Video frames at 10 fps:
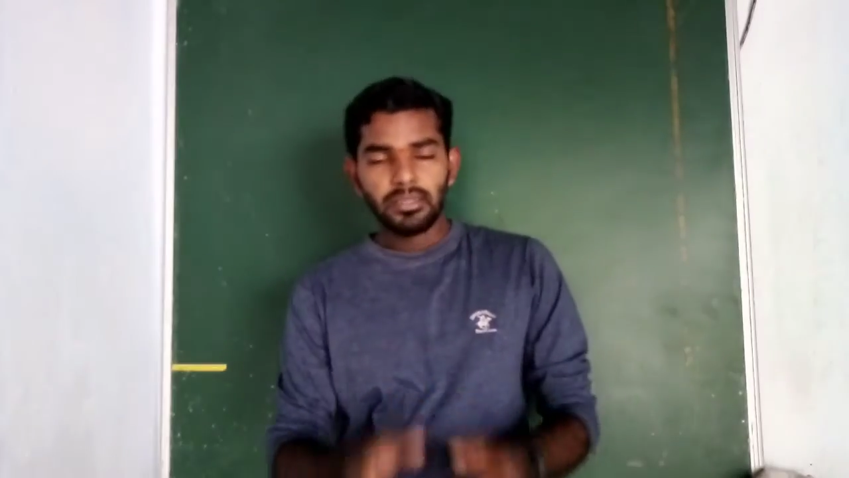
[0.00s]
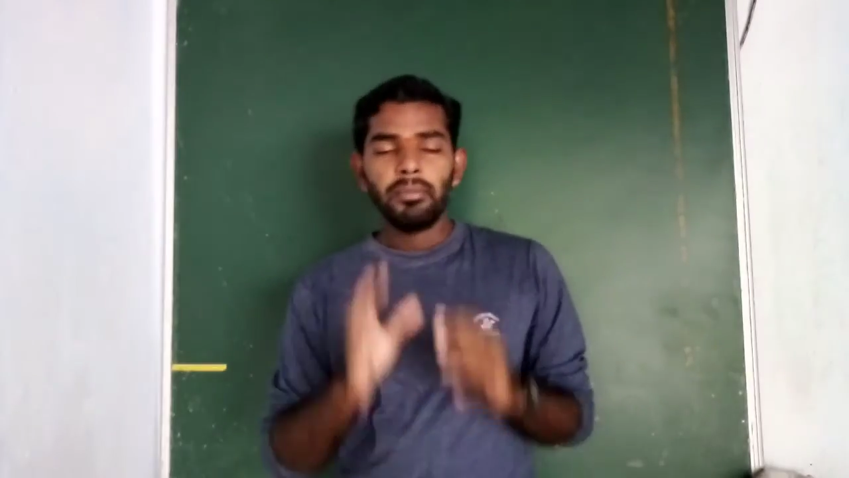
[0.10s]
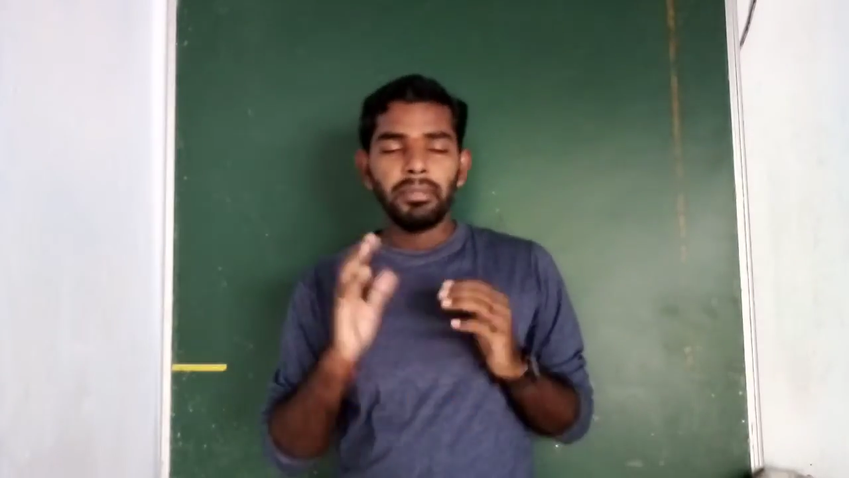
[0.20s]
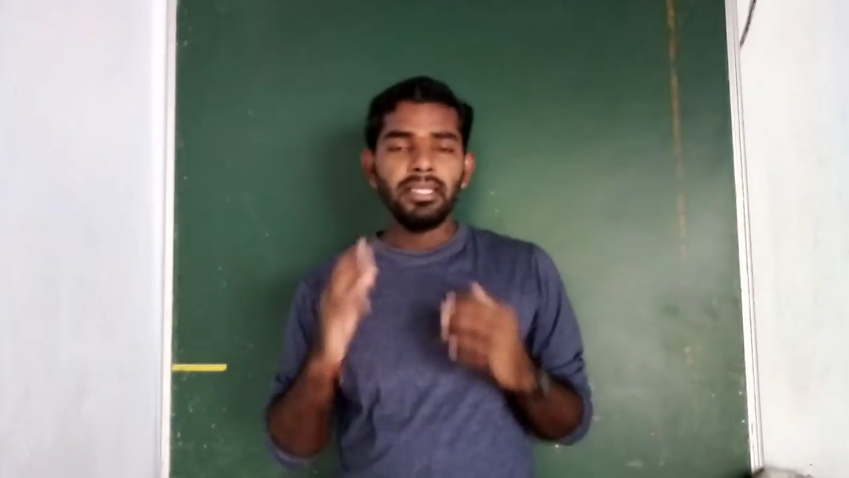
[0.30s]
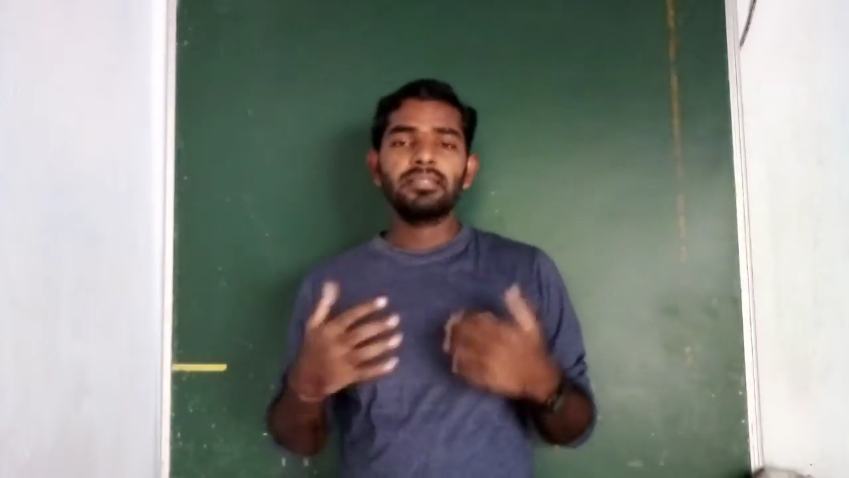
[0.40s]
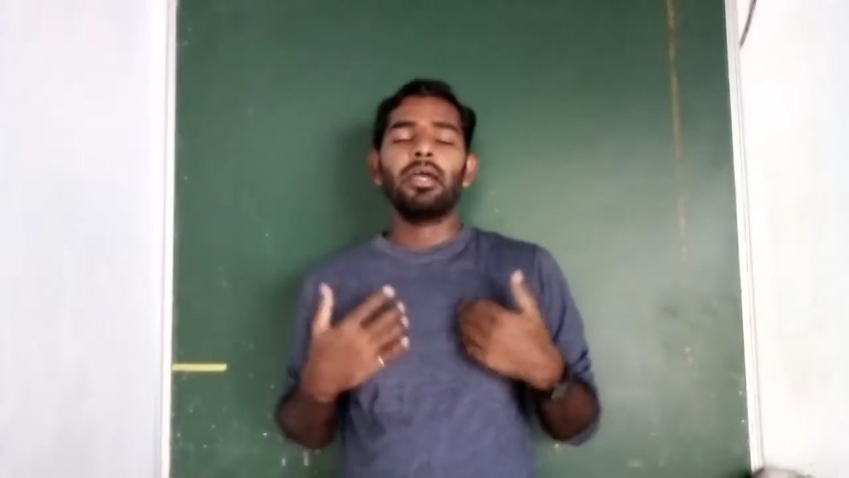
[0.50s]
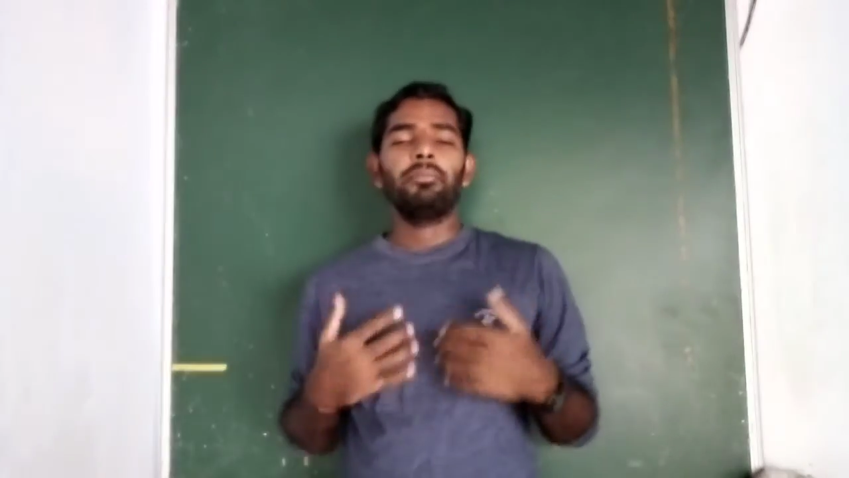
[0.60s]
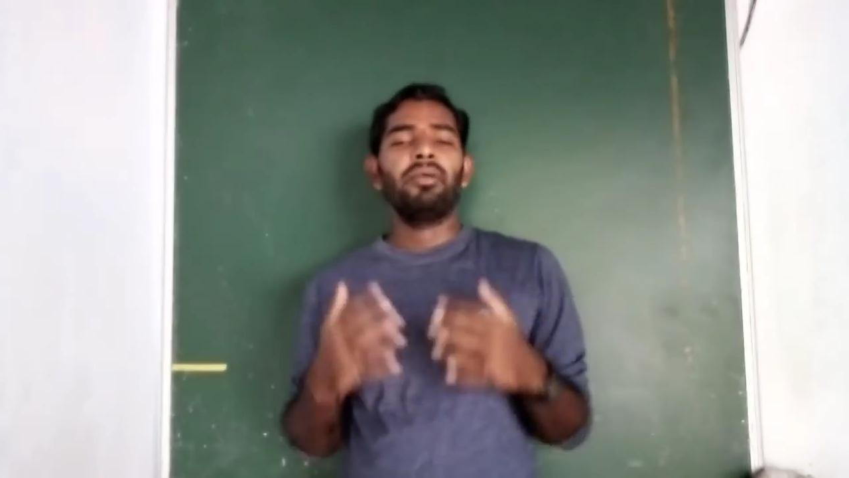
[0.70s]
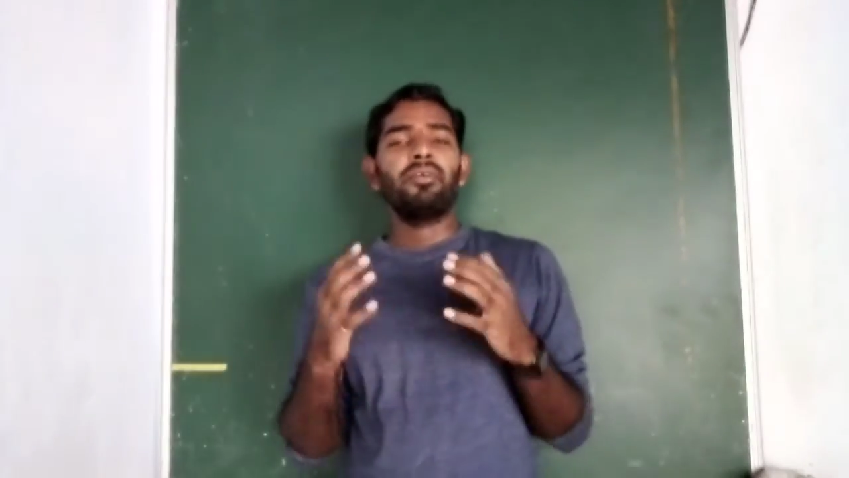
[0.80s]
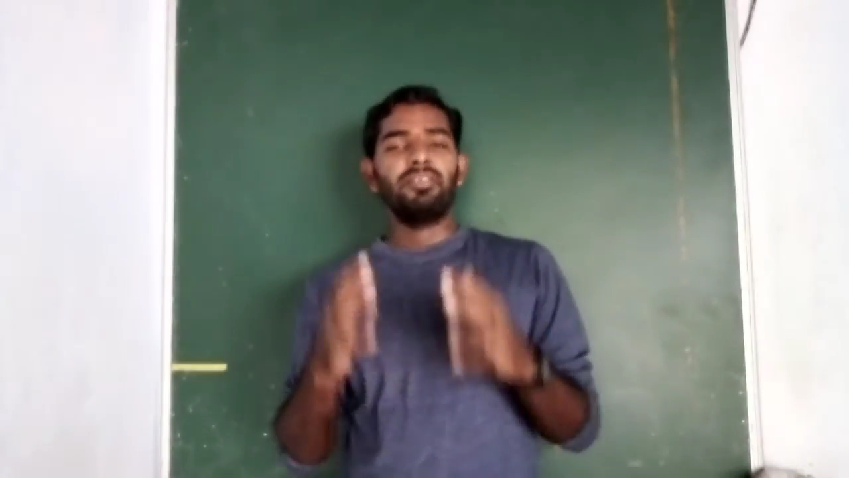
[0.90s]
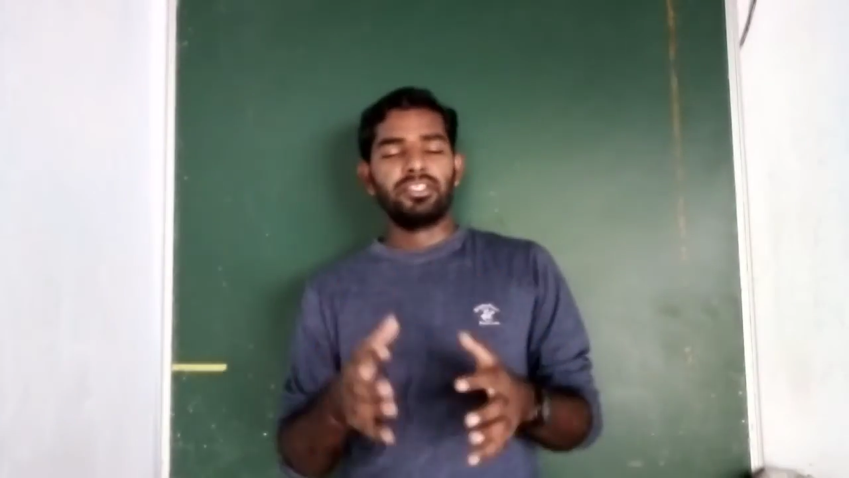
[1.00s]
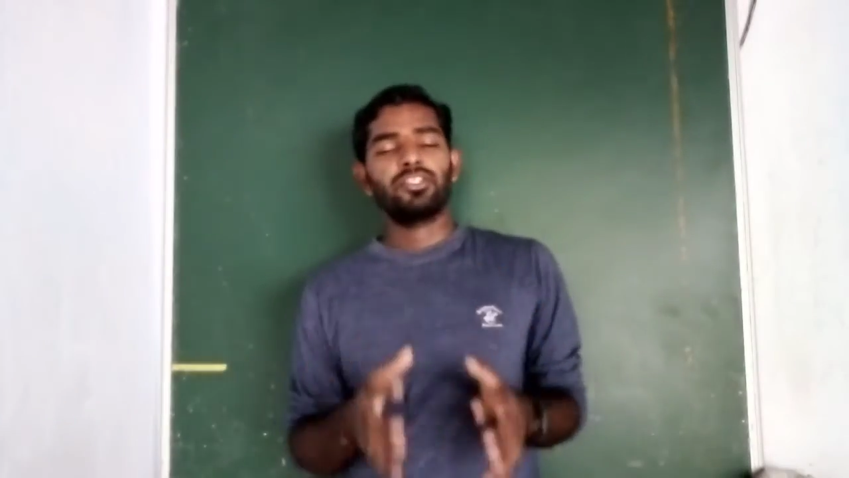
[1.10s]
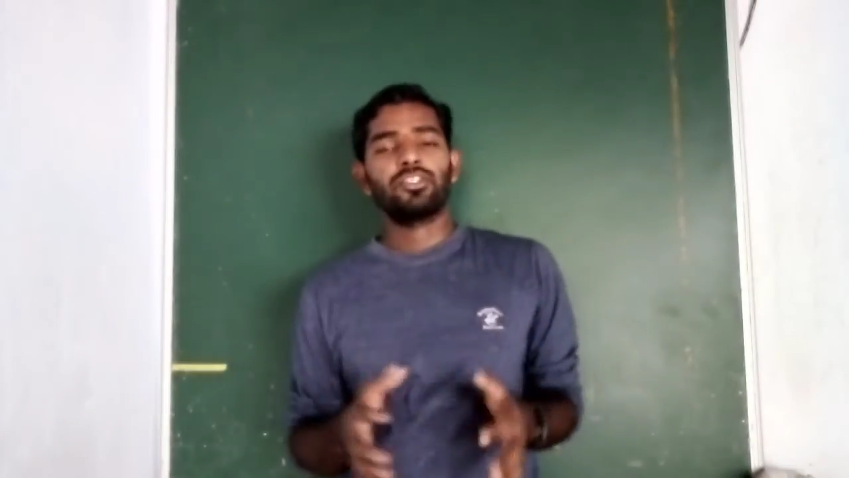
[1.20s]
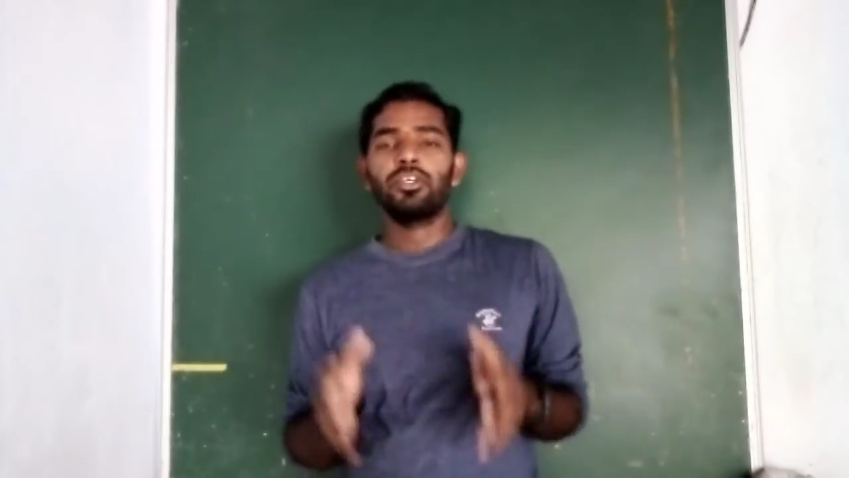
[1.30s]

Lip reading: Please convey my wishes